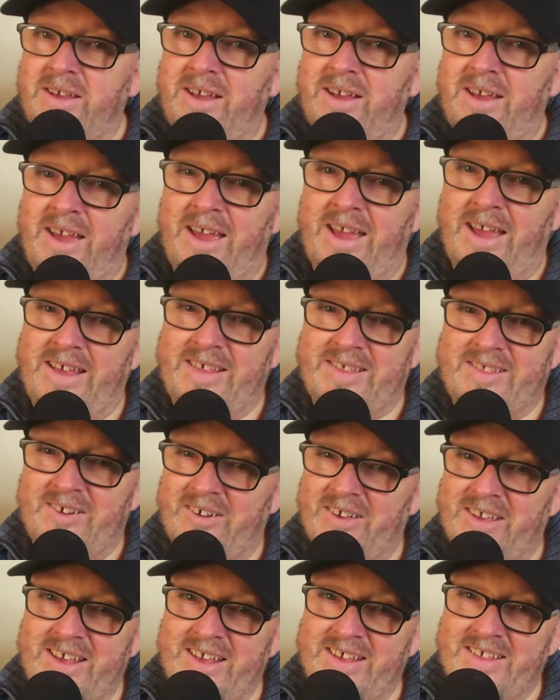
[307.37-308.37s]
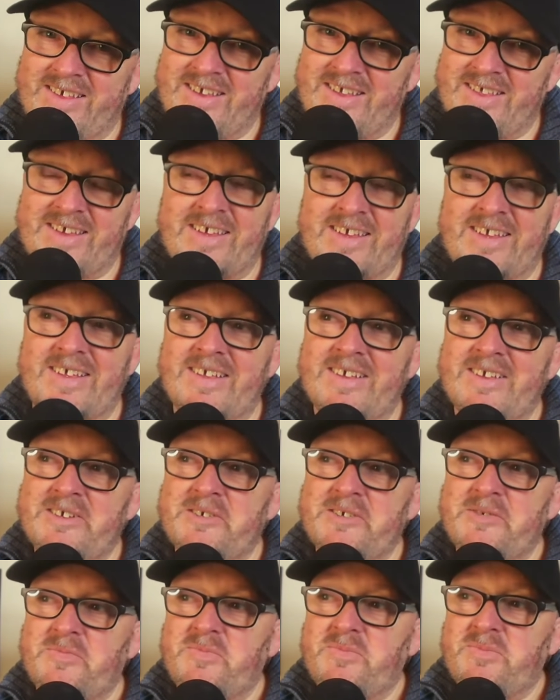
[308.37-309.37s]
It's not easy, is it?
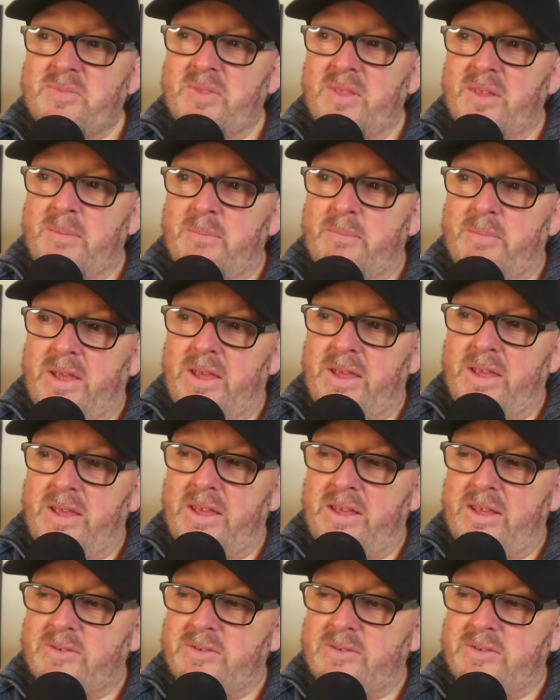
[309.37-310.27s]
Me